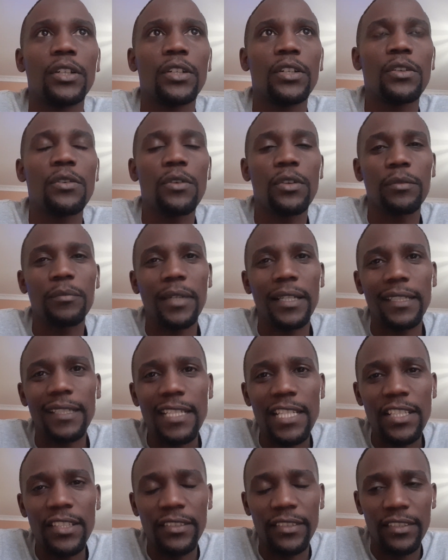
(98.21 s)
go on my
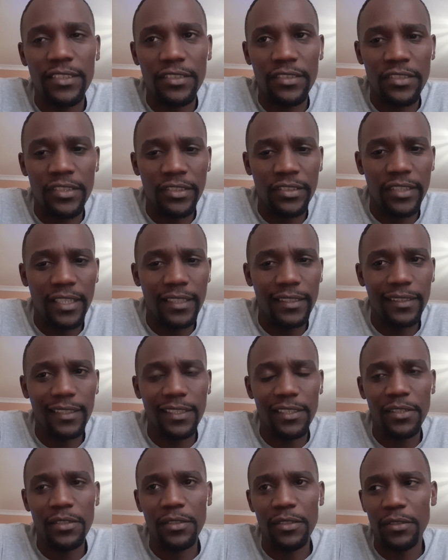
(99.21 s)
knees and just
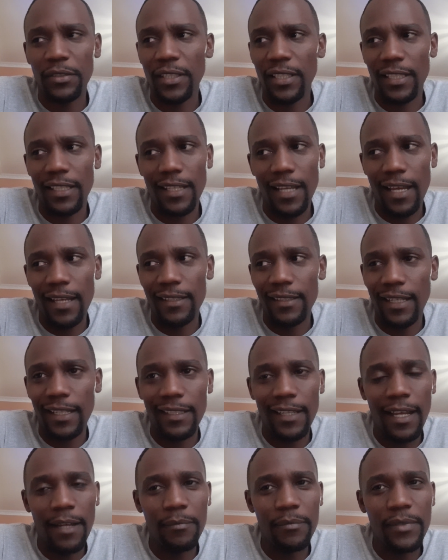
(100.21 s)
asking God, okay,
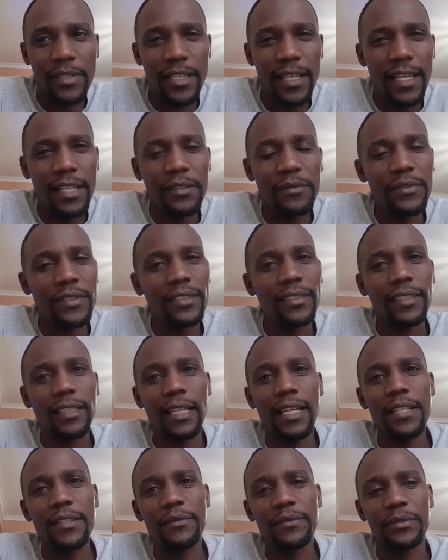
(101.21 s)
I'm tired of this
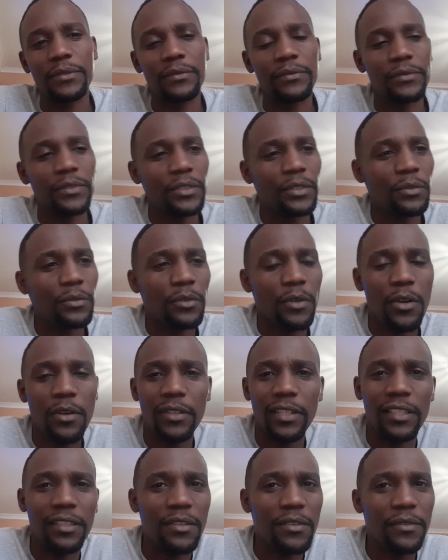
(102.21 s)
life of
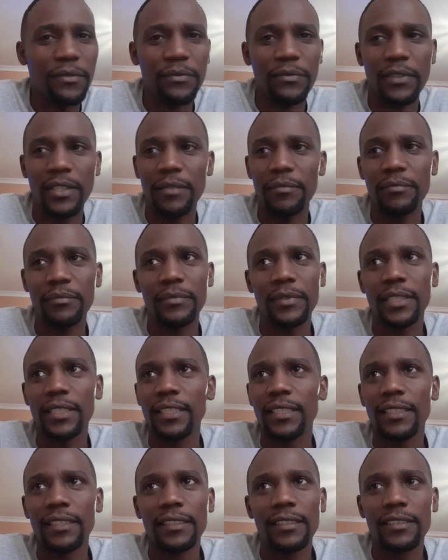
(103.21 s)
on and off.
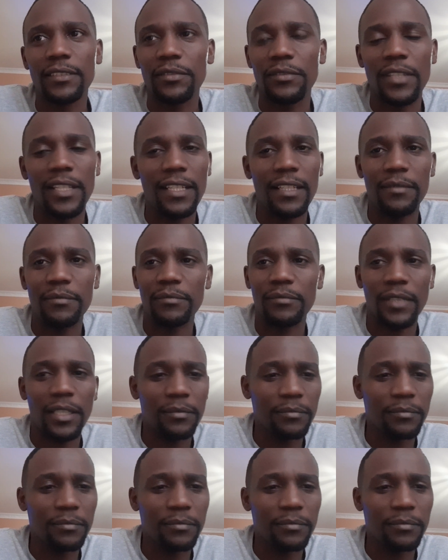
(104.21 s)
Today I'm